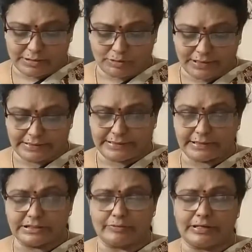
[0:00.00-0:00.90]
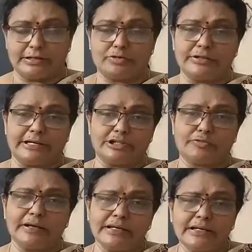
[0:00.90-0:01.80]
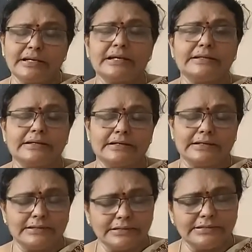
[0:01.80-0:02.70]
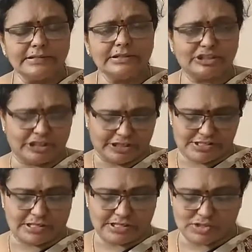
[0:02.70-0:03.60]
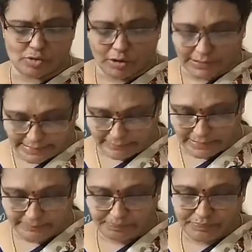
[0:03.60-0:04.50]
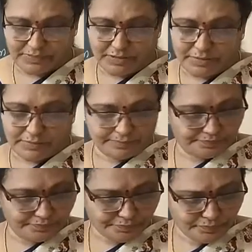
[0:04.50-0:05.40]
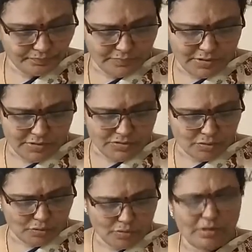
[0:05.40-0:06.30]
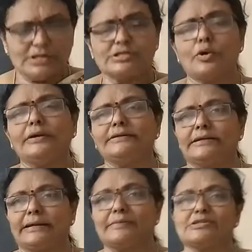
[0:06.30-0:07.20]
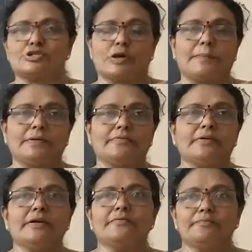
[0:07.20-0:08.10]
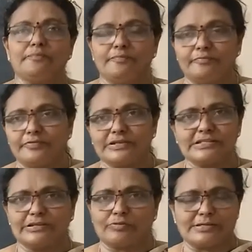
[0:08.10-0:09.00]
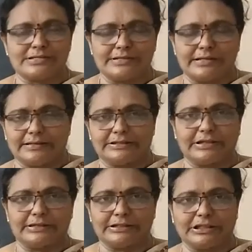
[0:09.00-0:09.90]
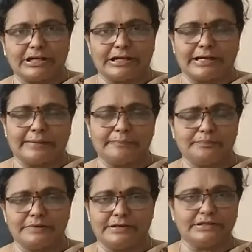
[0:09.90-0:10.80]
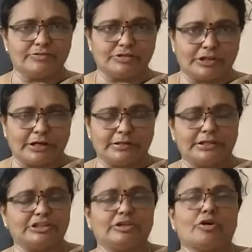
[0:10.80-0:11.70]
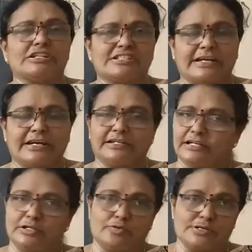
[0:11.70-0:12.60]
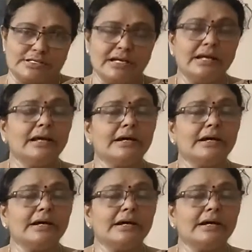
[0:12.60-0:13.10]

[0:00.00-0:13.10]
During the earthquake, the earth shakes. That is called tremor. So, slowly the tremor stopped. First it was, the shake came. The earth shake, that she got scared that there was an